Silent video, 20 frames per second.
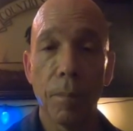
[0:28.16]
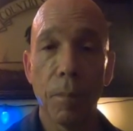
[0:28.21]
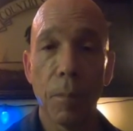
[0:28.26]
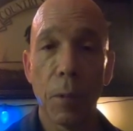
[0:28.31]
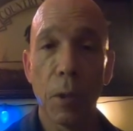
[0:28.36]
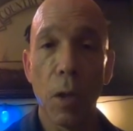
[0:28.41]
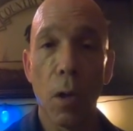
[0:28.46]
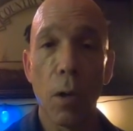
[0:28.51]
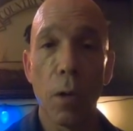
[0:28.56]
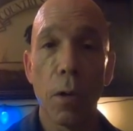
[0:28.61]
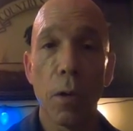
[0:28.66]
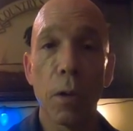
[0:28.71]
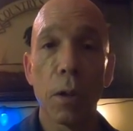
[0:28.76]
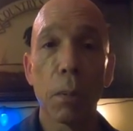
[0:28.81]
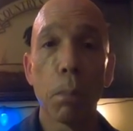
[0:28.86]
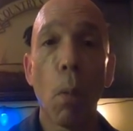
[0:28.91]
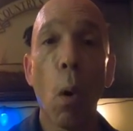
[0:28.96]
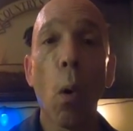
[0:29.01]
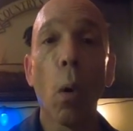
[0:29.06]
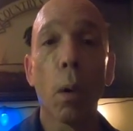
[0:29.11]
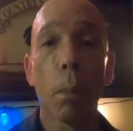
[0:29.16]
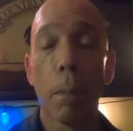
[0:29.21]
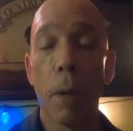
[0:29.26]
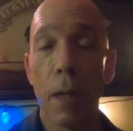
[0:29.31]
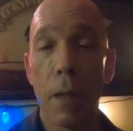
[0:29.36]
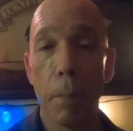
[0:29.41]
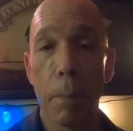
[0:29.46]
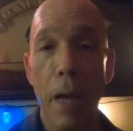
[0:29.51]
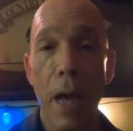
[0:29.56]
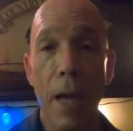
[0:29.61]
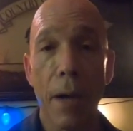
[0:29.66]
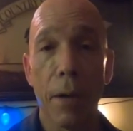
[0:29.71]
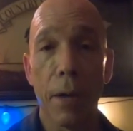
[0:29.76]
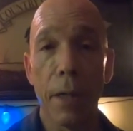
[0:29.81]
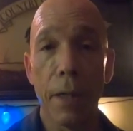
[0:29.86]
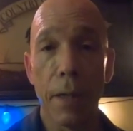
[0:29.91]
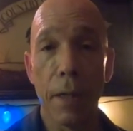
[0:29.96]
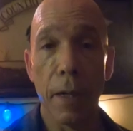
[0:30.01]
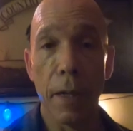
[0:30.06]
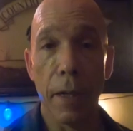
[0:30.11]
started to smoke by the
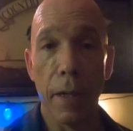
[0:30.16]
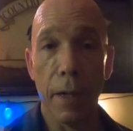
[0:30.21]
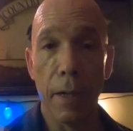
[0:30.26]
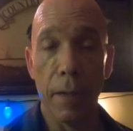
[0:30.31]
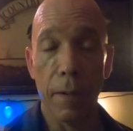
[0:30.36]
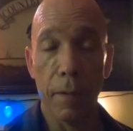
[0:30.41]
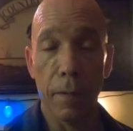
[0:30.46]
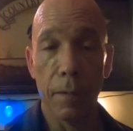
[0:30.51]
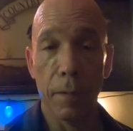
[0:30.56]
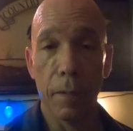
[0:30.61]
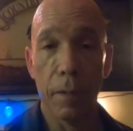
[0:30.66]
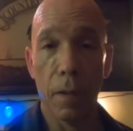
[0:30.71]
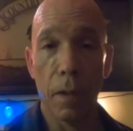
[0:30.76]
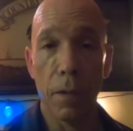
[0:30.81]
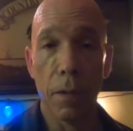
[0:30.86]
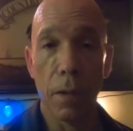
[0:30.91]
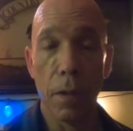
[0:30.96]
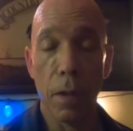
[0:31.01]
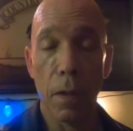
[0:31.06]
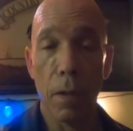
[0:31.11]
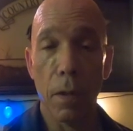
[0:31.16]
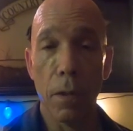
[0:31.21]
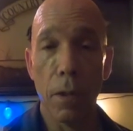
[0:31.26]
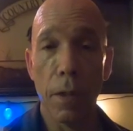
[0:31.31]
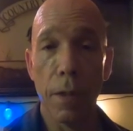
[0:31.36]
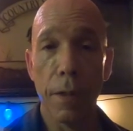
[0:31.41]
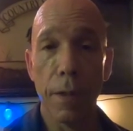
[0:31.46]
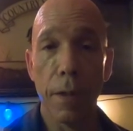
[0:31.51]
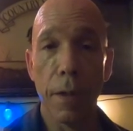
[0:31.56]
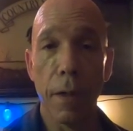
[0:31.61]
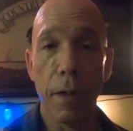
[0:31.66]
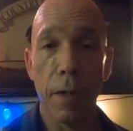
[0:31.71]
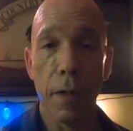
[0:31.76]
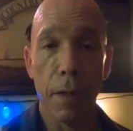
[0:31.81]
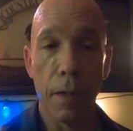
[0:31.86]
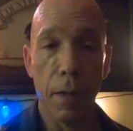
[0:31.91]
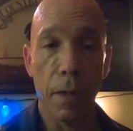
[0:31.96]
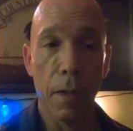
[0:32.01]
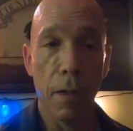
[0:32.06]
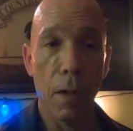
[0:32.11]
battery today under the hood there
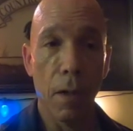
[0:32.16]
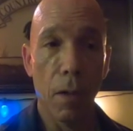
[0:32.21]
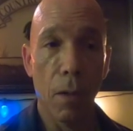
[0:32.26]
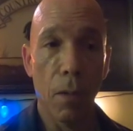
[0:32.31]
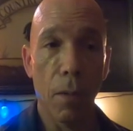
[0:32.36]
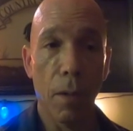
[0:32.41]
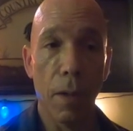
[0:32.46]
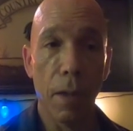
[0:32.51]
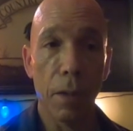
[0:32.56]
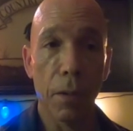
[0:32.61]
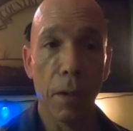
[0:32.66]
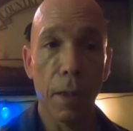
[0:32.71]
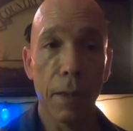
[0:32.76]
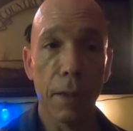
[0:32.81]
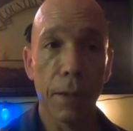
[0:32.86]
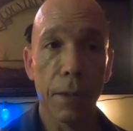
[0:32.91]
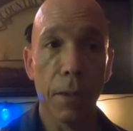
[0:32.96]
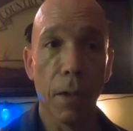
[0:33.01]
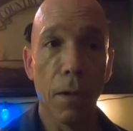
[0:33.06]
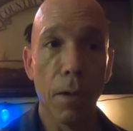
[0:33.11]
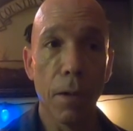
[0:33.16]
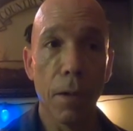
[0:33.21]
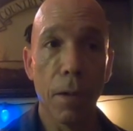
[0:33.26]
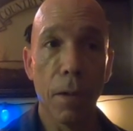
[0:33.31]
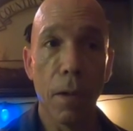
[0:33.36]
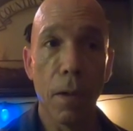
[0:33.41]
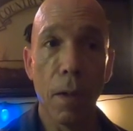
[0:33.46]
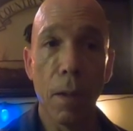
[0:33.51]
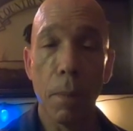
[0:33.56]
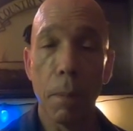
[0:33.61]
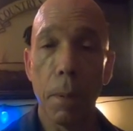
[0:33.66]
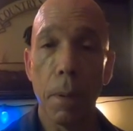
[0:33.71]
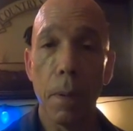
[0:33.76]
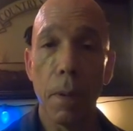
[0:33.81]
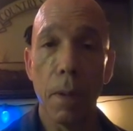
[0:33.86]
when I tried starting her up.